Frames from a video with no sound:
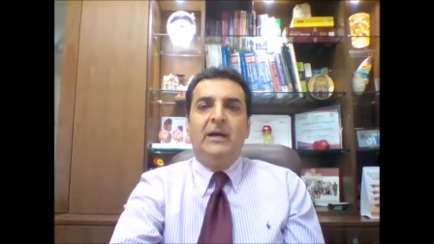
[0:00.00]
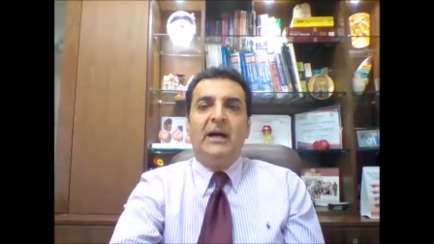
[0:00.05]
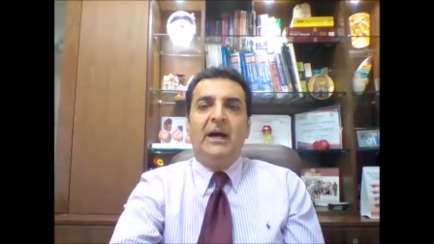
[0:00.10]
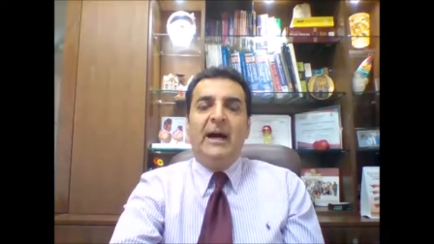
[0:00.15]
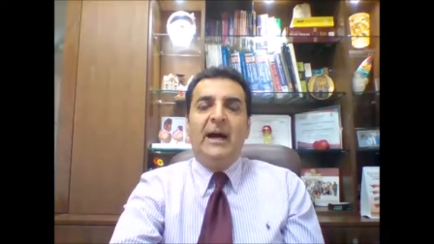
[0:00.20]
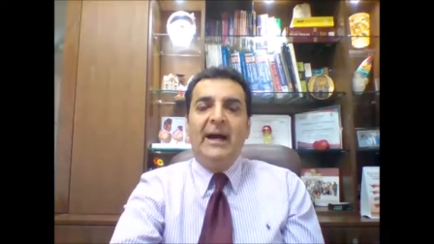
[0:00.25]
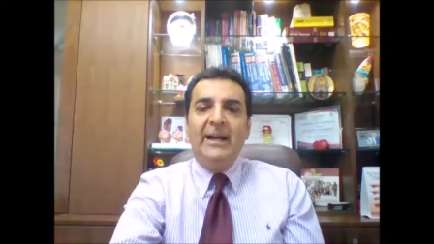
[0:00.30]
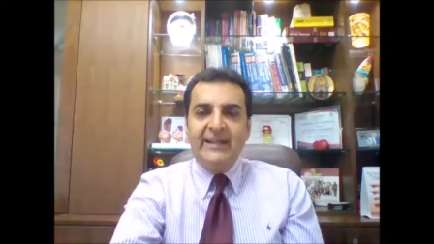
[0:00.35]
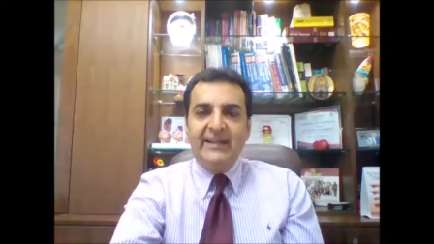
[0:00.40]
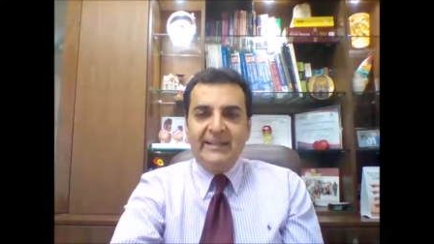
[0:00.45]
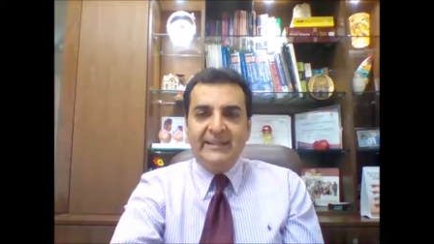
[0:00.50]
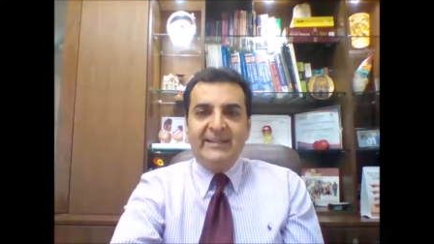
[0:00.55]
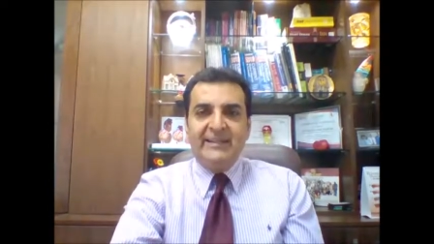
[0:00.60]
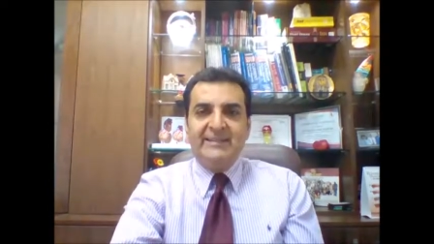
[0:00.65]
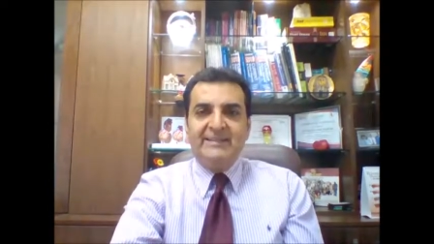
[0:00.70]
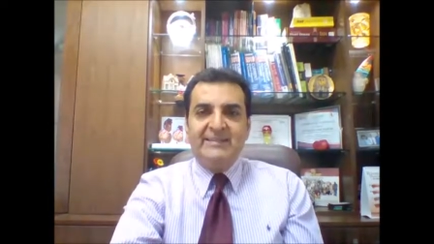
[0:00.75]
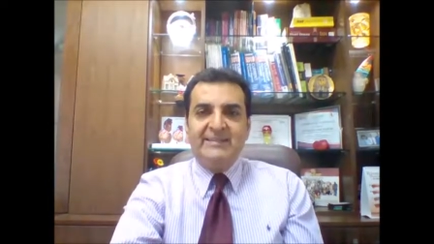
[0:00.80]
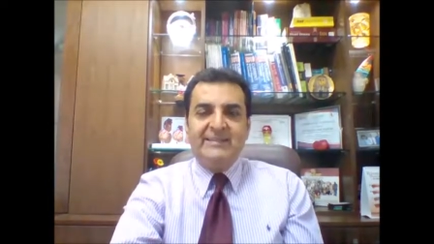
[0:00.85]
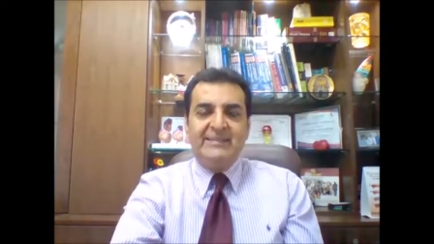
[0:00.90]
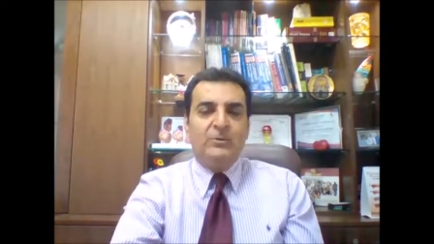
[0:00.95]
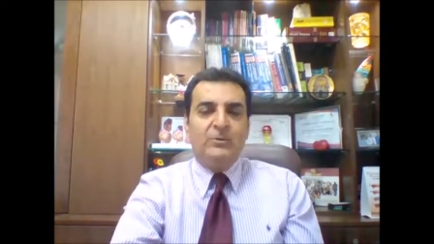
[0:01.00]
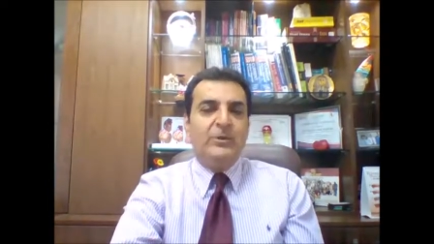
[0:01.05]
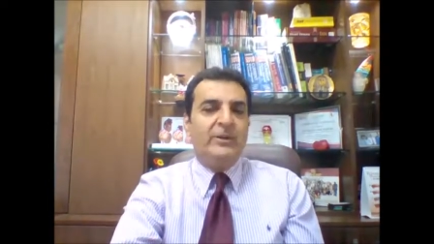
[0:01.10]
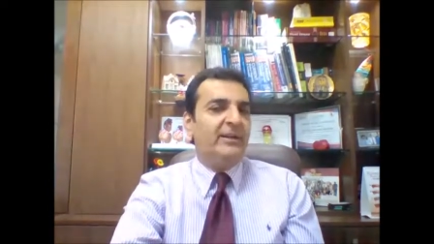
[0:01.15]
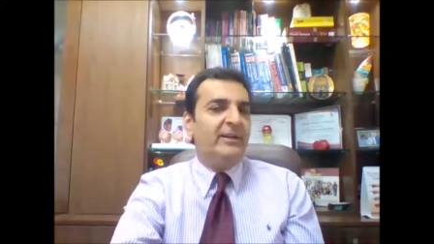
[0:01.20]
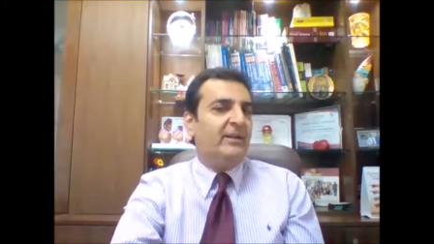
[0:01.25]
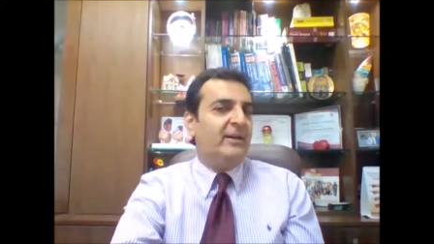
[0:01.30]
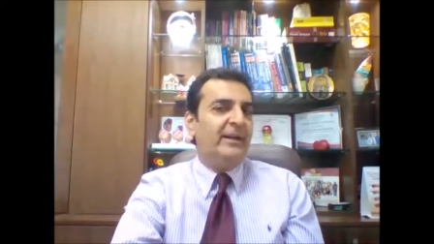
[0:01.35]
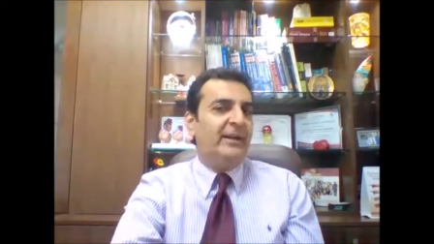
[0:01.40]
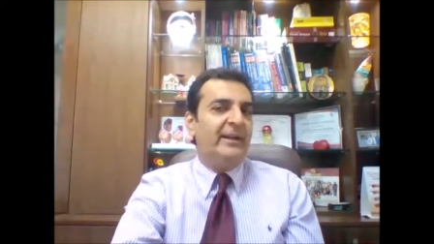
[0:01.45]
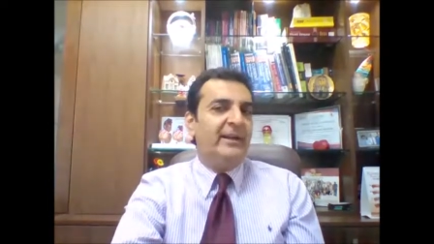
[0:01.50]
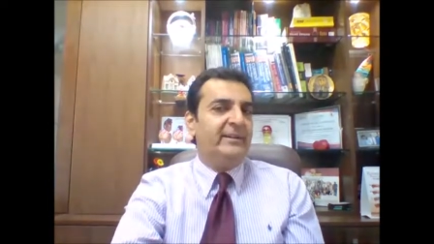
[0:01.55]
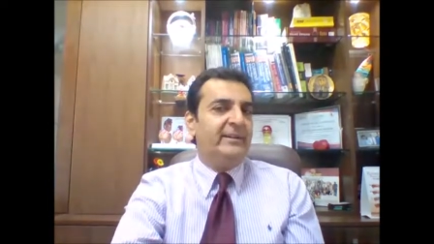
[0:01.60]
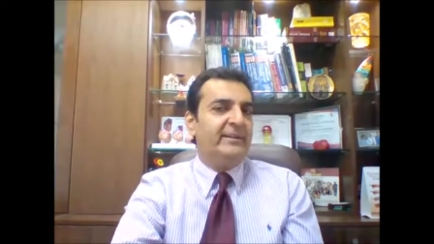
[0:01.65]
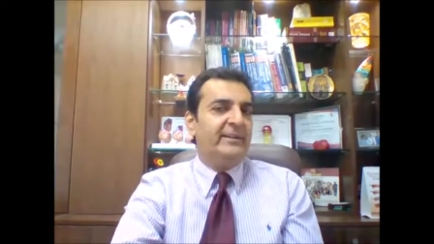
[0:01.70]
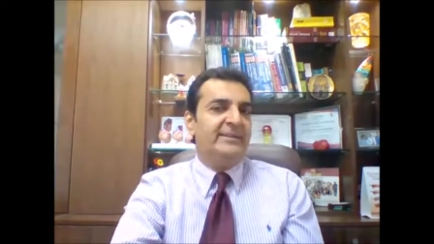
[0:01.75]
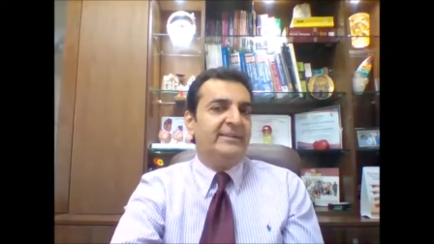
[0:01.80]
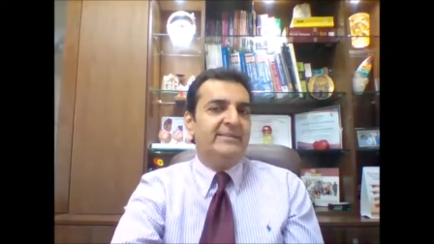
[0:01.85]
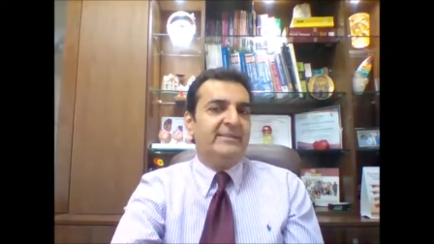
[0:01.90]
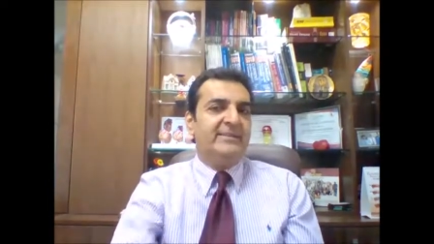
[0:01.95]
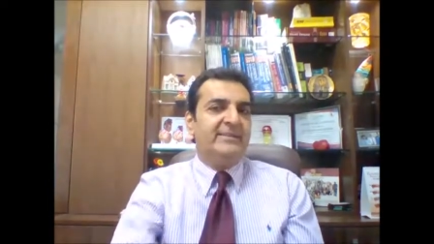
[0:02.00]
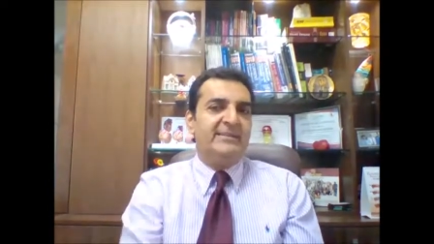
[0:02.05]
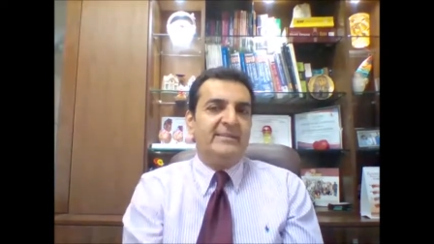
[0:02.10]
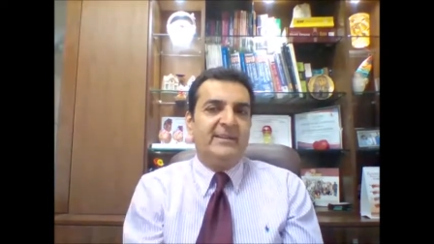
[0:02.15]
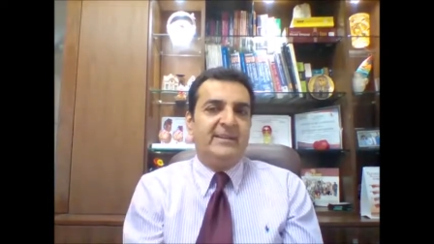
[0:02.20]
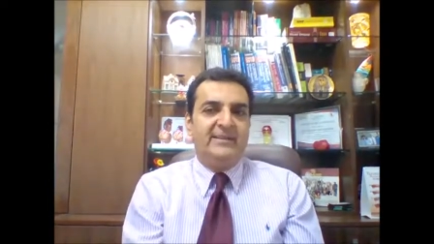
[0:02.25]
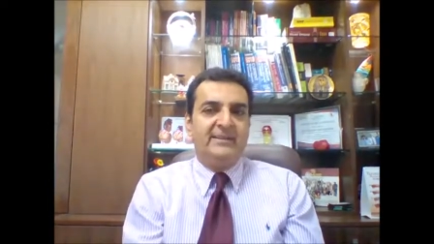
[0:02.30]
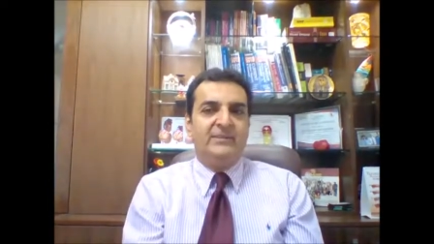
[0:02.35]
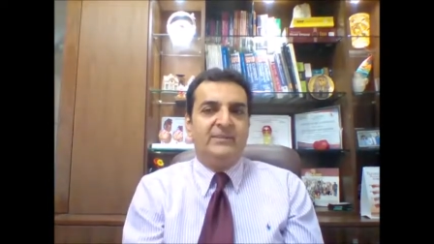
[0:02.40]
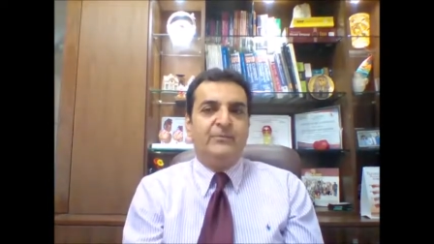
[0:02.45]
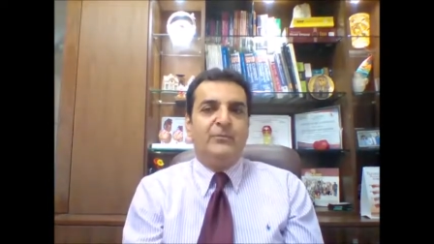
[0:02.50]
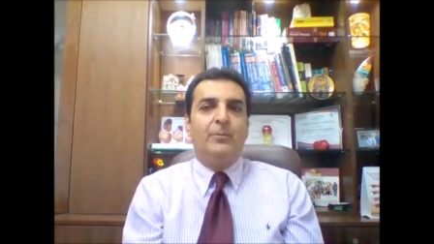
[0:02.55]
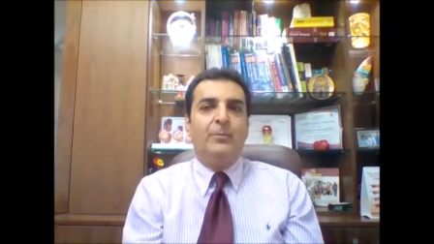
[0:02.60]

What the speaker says: High intensities. What are high intensity statins?